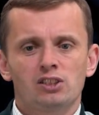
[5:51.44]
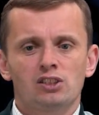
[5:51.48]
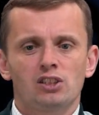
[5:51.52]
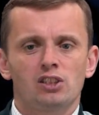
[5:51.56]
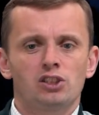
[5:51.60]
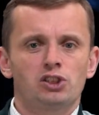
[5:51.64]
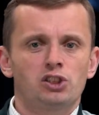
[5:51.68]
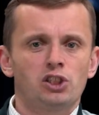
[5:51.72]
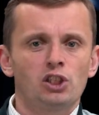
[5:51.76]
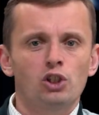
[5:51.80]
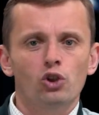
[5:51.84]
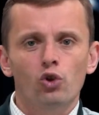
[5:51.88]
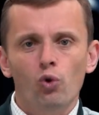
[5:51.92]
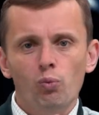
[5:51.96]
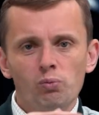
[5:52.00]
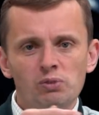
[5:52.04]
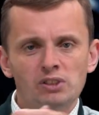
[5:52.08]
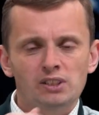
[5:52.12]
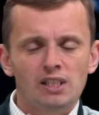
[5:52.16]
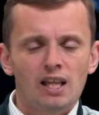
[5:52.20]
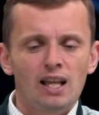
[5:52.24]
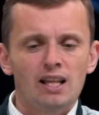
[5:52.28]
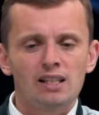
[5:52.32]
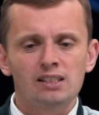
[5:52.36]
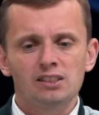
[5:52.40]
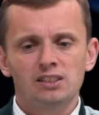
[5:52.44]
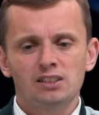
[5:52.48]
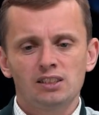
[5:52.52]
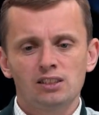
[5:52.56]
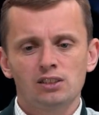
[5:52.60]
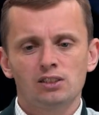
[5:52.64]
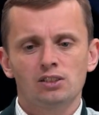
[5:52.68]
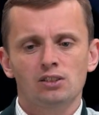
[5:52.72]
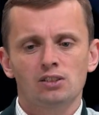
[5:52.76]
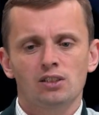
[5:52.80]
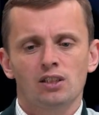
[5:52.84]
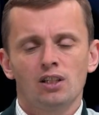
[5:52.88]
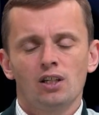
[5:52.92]

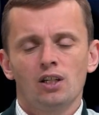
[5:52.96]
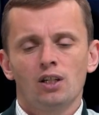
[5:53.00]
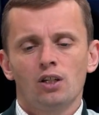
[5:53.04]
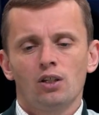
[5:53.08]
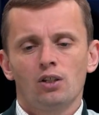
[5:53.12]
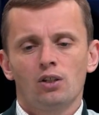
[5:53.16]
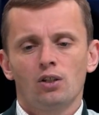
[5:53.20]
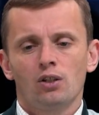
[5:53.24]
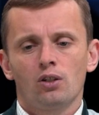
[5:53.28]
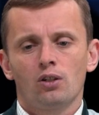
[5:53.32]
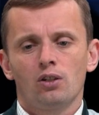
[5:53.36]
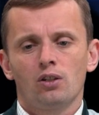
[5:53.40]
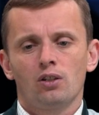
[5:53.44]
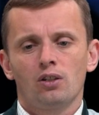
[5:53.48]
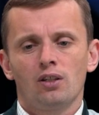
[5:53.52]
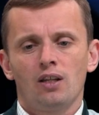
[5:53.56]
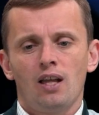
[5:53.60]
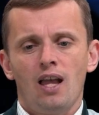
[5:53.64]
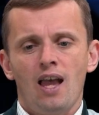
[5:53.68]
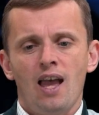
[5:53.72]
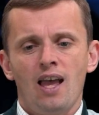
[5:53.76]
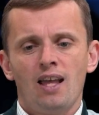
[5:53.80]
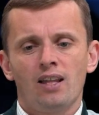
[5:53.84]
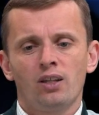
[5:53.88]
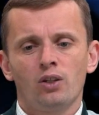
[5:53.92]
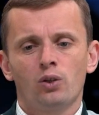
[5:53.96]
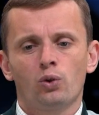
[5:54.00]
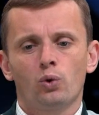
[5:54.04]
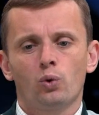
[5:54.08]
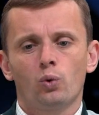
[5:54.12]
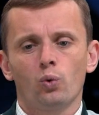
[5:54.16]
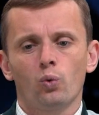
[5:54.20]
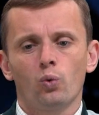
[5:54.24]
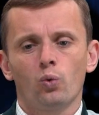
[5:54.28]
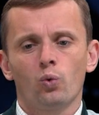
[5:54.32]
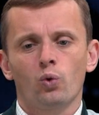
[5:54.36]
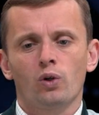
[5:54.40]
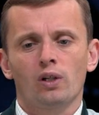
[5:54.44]
circumstances, and
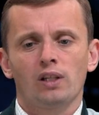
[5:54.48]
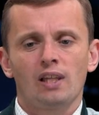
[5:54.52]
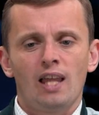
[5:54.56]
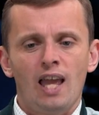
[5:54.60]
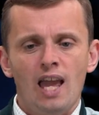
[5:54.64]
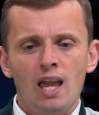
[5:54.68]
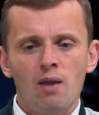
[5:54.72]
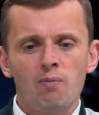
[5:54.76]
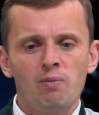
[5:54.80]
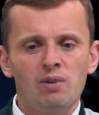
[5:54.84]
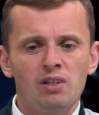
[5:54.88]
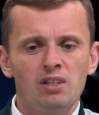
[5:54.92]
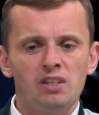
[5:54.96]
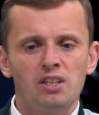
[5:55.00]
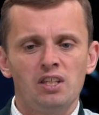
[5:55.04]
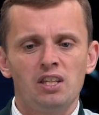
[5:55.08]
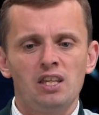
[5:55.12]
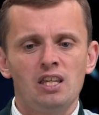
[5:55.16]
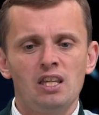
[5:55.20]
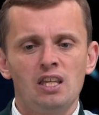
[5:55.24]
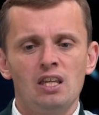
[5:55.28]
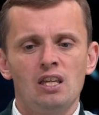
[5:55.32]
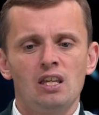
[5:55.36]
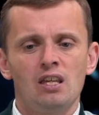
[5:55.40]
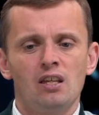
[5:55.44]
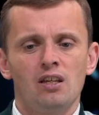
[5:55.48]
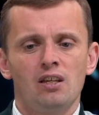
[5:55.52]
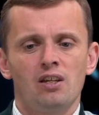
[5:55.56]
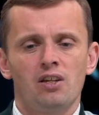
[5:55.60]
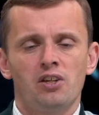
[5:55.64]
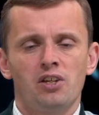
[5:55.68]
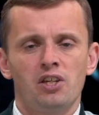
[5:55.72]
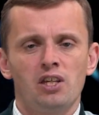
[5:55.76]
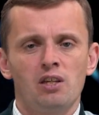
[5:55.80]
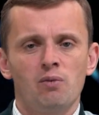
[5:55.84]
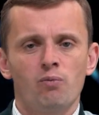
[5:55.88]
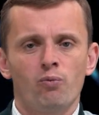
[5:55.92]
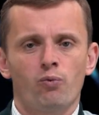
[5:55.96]
to claiming
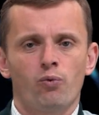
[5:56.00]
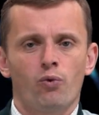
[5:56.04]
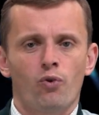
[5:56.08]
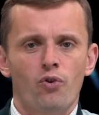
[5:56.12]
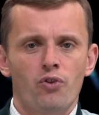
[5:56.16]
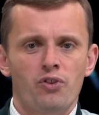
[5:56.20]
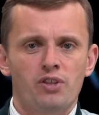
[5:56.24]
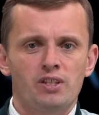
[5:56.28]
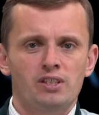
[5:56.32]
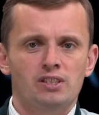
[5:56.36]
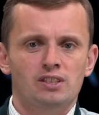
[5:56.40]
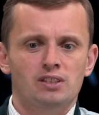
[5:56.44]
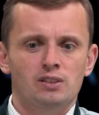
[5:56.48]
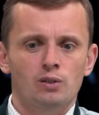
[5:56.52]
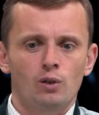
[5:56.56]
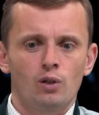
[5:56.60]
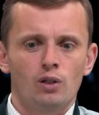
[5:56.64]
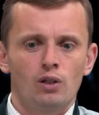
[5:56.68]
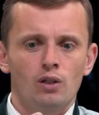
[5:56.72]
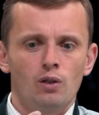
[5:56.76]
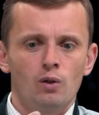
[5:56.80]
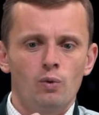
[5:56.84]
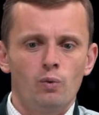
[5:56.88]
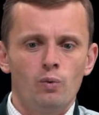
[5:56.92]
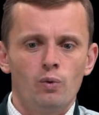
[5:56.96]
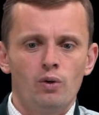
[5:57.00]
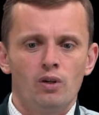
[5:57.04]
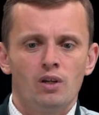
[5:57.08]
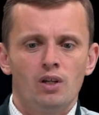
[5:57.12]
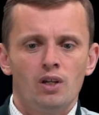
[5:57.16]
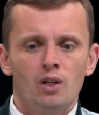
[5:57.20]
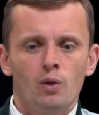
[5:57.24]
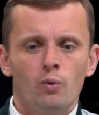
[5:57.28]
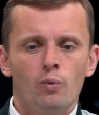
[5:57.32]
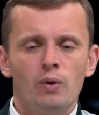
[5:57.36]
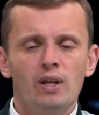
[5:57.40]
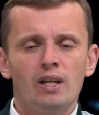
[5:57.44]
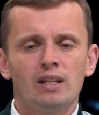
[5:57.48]
him for this
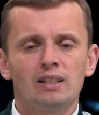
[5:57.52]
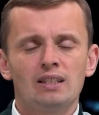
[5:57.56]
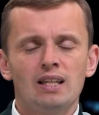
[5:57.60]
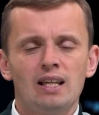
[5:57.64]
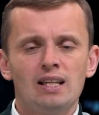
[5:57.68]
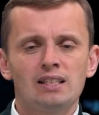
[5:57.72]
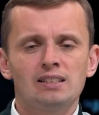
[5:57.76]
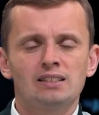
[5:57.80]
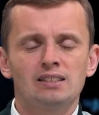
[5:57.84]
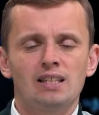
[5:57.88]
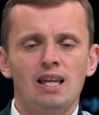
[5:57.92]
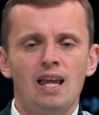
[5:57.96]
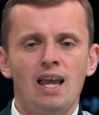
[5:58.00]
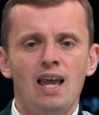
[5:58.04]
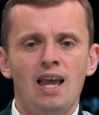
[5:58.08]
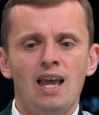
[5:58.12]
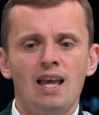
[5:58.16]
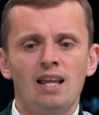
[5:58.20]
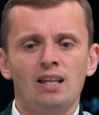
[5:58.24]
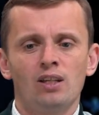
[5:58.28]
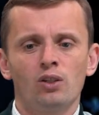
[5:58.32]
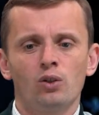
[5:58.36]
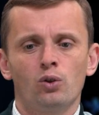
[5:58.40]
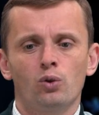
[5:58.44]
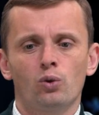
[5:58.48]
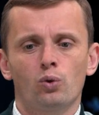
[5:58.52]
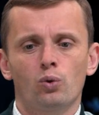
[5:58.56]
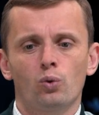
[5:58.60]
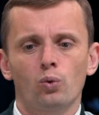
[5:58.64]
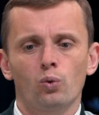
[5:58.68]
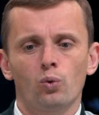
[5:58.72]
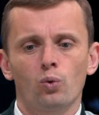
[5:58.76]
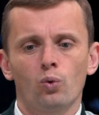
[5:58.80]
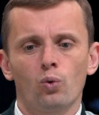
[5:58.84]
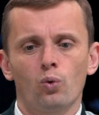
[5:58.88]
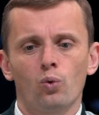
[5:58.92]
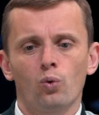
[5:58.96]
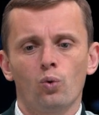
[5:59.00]
weakness, and
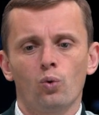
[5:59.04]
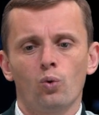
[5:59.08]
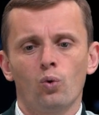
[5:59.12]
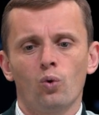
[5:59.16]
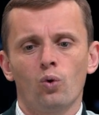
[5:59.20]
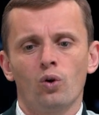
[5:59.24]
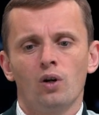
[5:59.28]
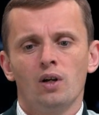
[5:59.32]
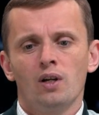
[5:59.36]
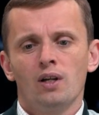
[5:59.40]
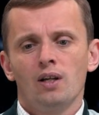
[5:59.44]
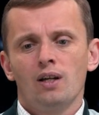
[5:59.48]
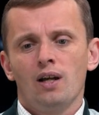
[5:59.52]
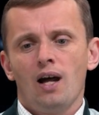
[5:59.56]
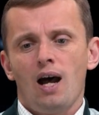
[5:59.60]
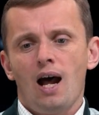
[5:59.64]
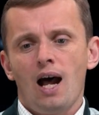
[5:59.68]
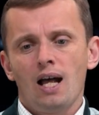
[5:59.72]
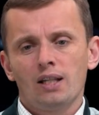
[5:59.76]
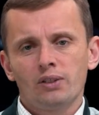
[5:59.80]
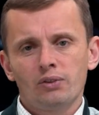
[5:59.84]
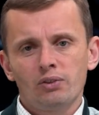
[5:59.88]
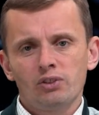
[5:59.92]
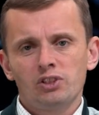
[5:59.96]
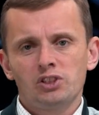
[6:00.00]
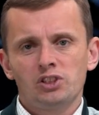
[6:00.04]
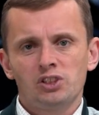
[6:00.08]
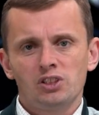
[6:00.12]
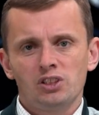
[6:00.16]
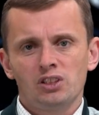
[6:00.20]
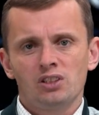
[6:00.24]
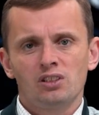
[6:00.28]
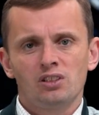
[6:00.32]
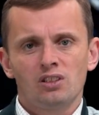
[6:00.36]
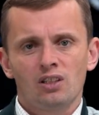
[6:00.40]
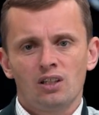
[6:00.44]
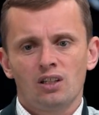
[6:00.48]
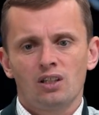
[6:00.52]
to
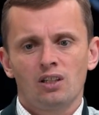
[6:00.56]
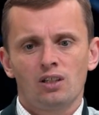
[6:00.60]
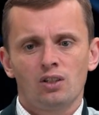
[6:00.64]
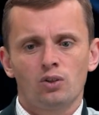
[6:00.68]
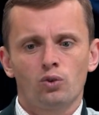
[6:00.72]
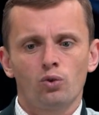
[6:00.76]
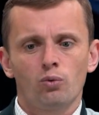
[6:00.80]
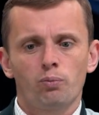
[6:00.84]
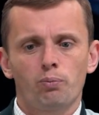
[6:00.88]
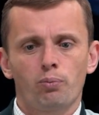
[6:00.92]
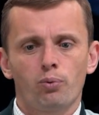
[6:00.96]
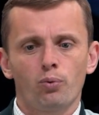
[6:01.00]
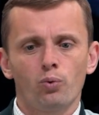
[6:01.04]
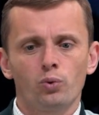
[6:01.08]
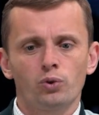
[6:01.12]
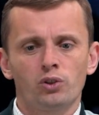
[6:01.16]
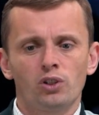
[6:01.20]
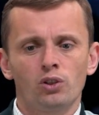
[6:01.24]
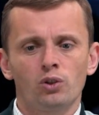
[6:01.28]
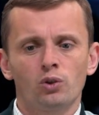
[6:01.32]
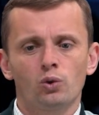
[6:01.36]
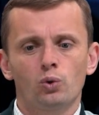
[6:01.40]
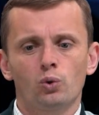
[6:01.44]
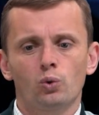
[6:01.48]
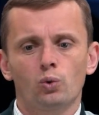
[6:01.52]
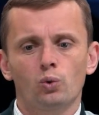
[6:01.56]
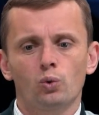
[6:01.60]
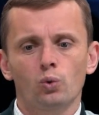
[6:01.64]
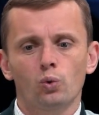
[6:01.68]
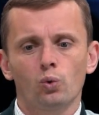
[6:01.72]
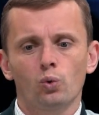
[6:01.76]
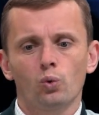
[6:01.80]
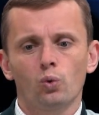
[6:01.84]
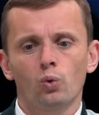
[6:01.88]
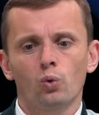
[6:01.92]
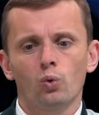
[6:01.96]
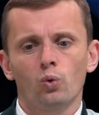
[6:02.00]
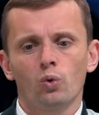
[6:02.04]
addressing to Putin
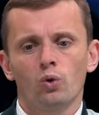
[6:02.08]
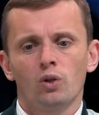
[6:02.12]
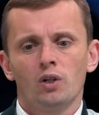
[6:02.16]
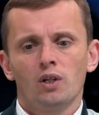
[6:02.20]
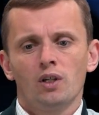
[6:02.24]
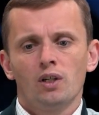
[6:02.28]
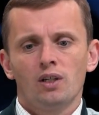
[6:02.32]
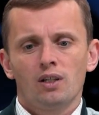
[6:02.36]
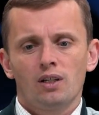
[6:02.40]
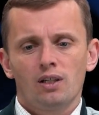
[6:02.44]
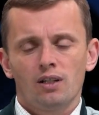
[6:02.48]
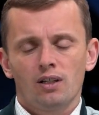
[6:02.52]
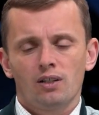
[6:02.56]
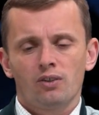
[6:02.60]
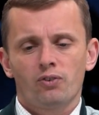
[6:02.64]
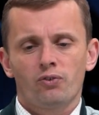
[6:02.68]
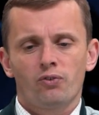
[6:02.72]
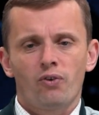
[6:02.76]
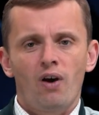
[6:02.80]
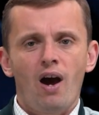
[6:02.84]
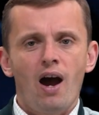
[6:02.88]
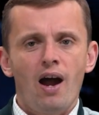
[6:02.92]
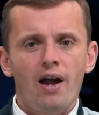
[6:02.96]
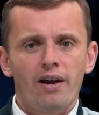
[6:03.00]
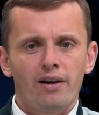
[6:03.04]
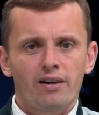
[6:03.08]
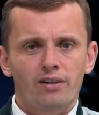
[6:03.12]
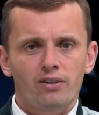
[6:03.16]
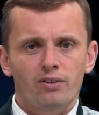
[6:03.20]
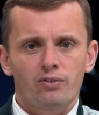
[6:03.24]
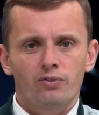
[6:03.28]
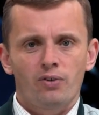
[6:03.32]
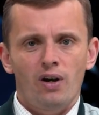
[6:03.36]
to fire